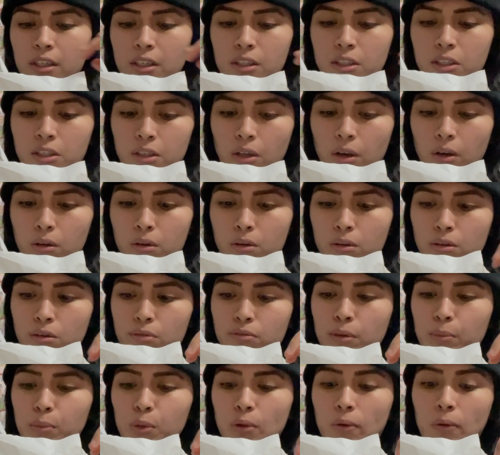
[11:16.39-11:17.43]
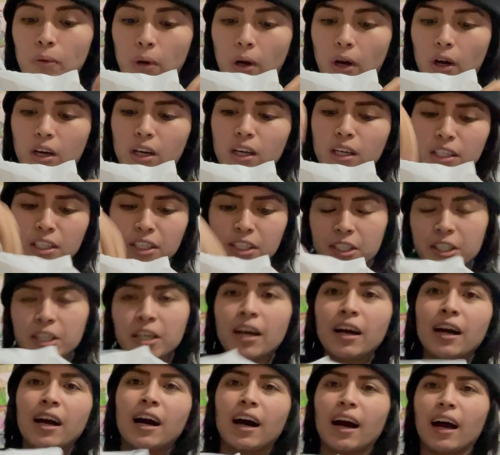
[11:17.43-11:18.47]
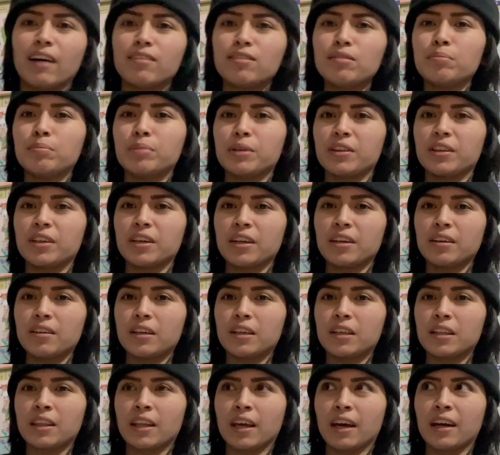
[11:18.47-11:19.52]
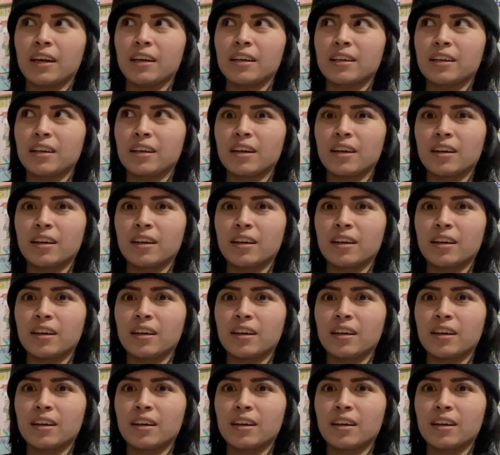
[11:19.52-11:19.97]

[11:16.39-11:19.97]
So from Garage, I haven't been there in like